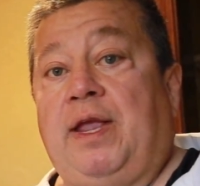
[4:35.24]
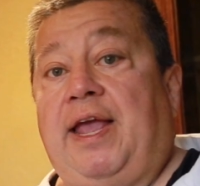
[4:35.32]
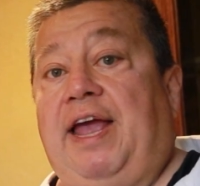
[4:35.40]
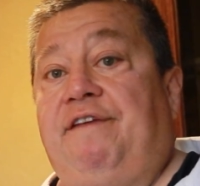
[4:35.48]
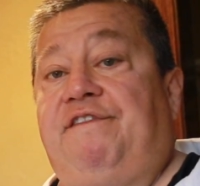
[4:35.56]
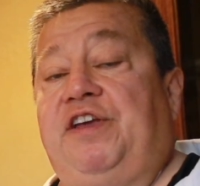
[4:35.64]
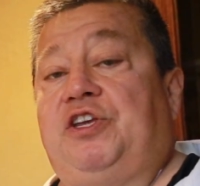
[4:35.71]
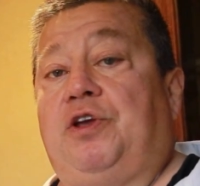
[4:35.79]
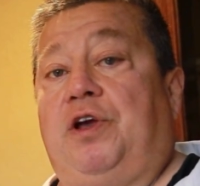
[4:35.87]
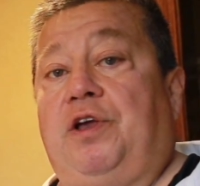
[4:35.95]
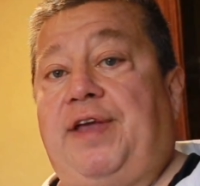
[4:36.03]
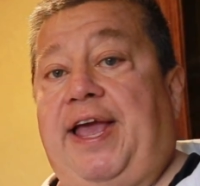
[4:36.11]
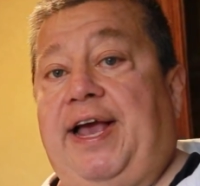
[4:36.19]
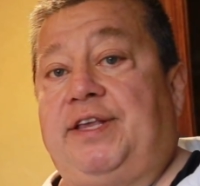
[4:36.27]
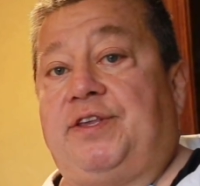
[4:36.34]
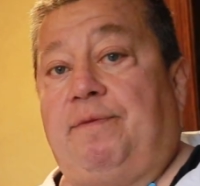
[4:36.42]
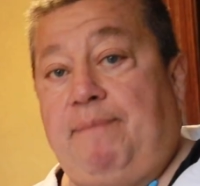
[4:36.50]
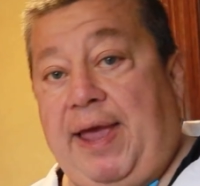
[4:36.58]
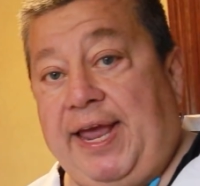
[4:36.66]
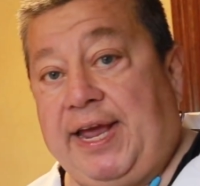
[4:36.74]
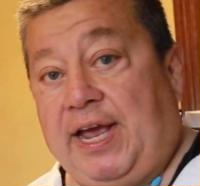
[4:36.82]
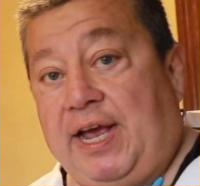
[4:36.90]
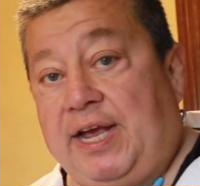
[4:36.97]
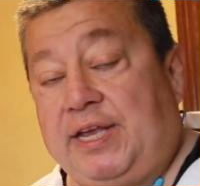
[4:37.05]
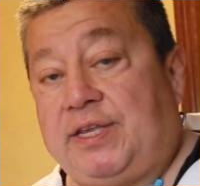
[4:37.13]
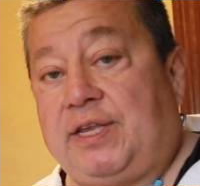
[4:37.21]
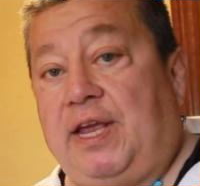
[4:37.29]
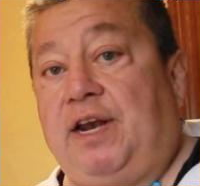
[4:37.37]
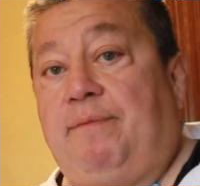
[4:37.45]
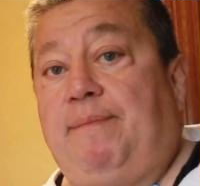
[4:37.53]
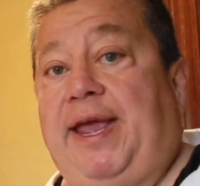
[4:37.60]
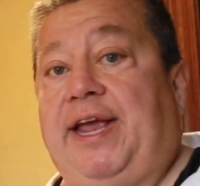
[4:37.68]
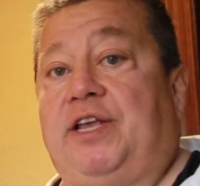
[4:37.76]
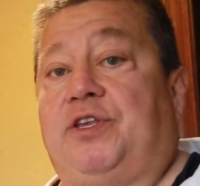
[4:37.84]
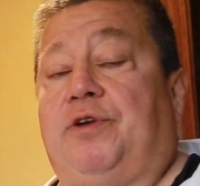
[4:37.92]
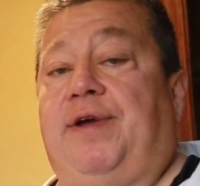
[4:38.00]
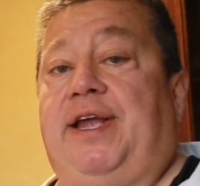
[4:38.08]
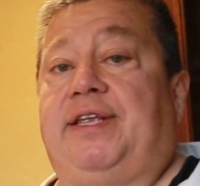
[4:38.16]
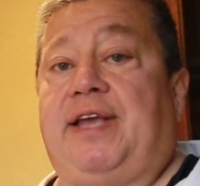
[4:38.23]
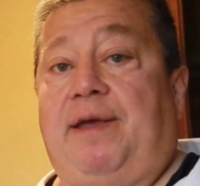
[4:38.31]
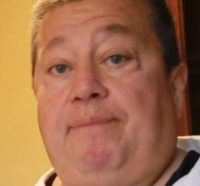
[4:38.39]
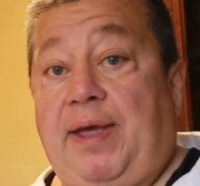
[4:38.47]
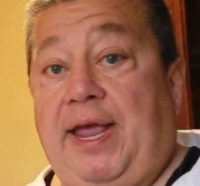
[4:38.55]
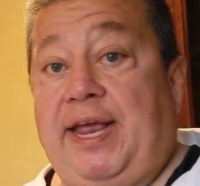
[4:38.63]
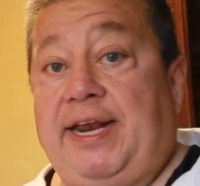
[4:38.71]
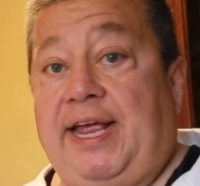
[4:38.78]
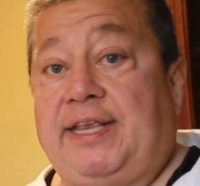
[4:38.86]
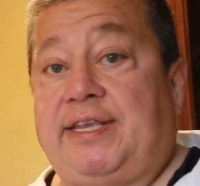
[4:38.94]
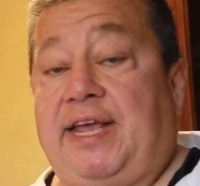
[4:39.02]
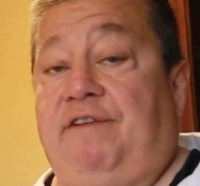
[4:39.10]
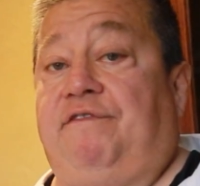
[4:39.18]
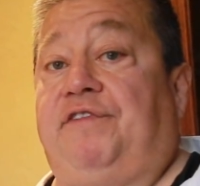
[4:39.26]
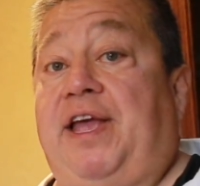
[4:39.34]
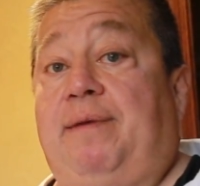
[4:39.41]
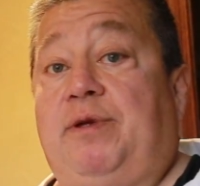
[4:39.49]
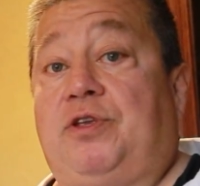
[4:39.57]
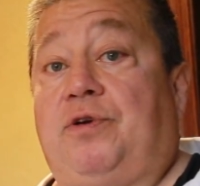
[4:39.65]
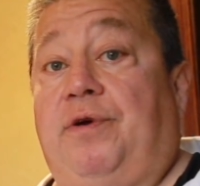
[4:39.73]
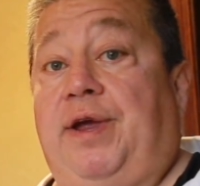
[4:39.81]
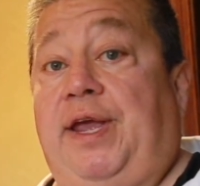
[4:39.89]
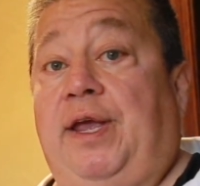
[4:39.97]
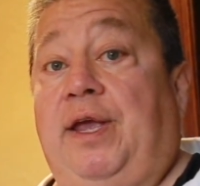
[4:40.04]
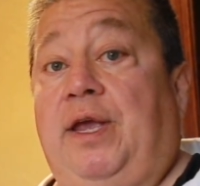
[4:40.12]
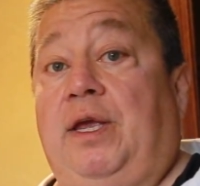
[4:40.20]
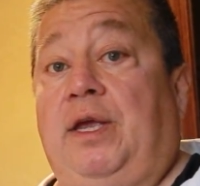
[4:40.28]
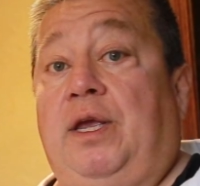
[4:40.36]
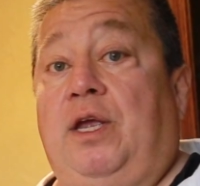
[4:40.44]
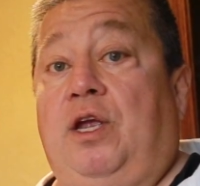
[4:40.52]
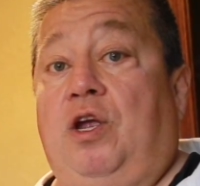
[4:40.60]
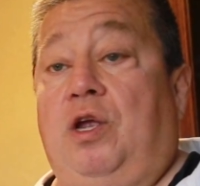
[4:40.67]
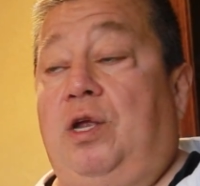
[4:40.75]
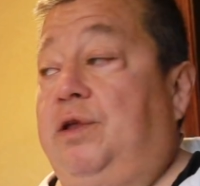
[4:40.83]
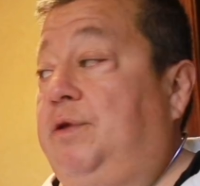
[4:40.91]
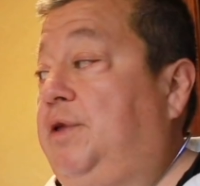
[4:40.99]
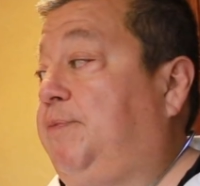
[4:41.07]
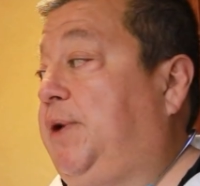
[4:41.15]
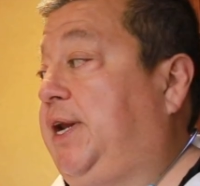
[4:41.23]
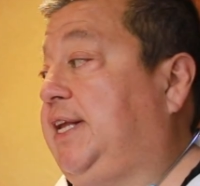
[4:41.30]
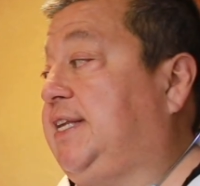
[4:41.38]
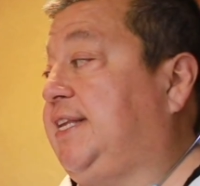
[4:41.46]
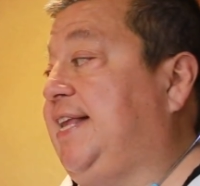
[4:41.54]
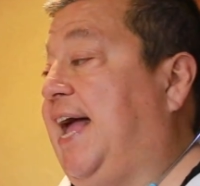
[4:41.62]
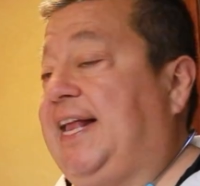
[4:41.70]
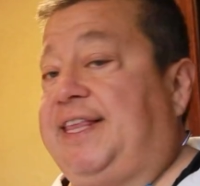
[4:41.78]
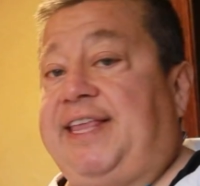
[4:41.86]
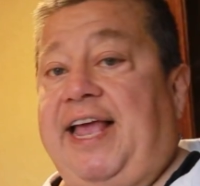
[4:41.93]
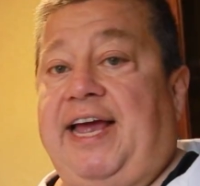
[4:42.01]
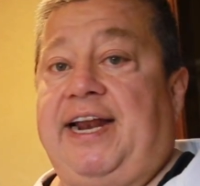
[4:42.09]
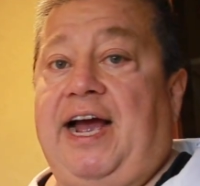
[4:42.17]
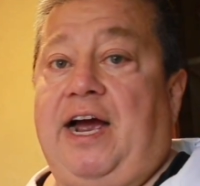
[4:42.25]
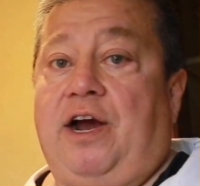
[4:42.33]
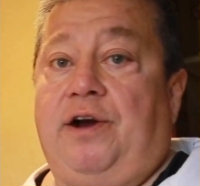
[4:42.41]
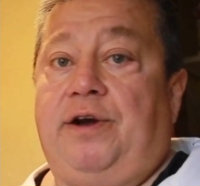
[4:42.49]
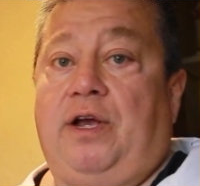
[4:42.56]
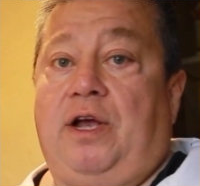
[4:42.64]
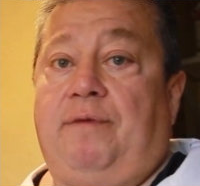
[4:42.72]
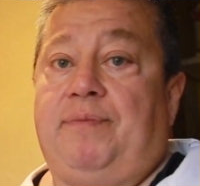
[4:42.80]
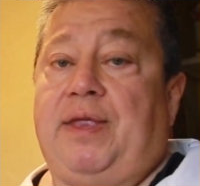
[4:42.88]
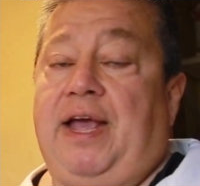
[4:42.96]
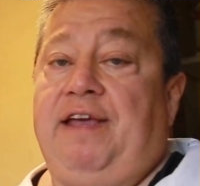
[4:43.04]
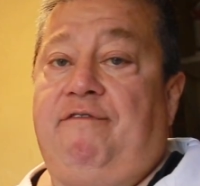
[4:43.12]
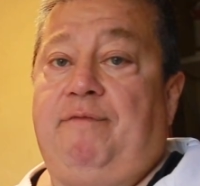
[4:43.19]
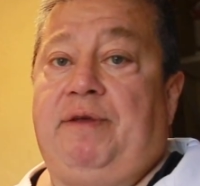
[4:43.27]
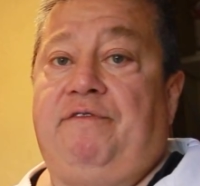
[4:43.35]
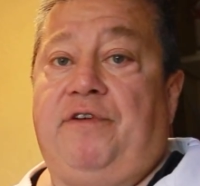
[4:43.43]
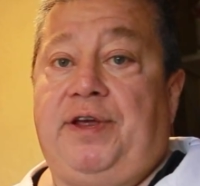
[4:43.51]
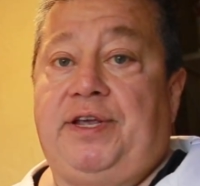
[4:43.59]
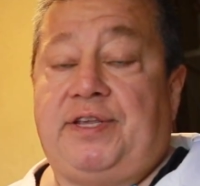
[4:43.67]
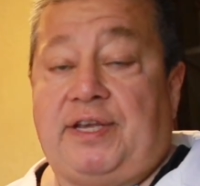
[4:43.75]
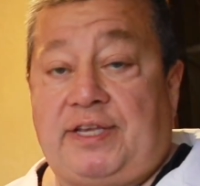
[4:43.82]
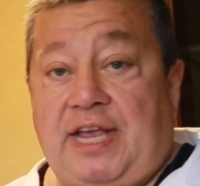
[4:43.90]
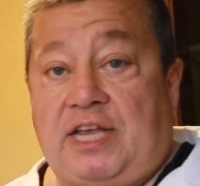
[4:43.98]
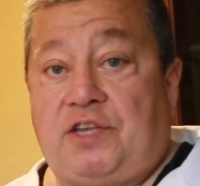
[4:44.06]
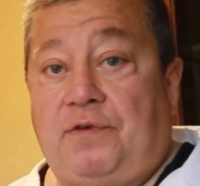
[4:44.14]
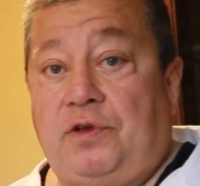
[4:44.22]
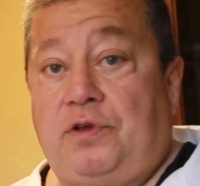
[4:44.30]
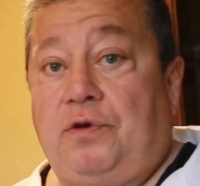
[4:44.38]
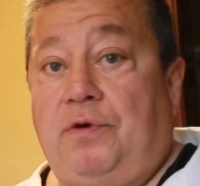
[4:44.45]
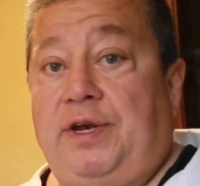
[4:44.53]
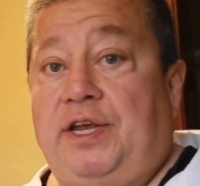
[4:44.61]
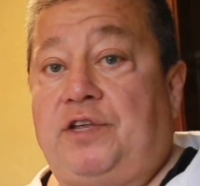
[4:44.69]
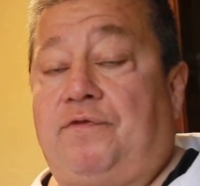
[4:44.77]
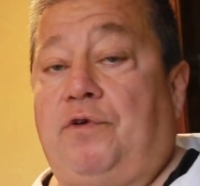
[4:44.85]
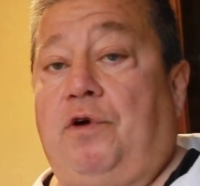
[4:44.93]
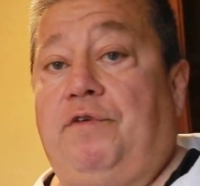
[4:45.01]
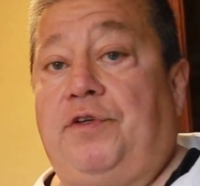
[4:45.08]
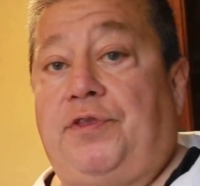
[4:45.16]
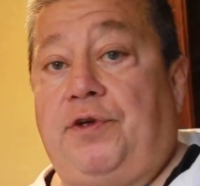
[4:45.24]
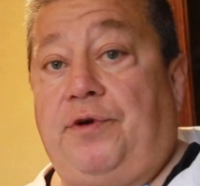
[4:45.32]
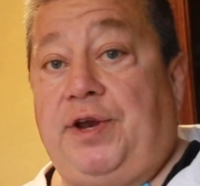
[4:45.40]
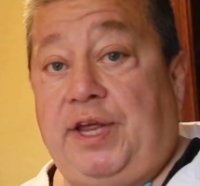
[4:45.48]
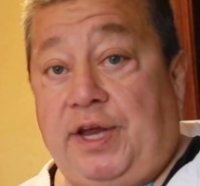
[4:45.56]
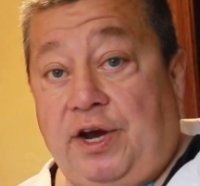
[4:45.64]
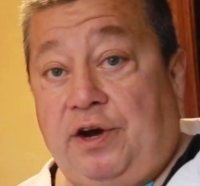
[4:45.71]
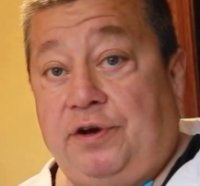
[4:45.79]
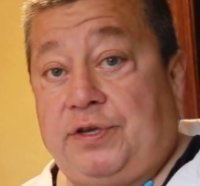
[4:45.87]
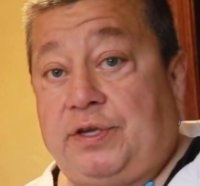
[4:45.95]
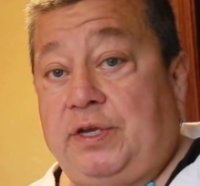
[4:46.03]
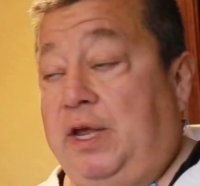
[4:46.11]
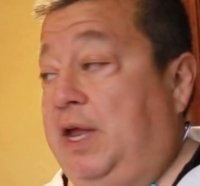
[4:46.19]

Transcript: and fish oil has omegas, and omegas are anti-pain, anti-inflammatory. But it's not that hard. I have been very successful doing this for over 30 years,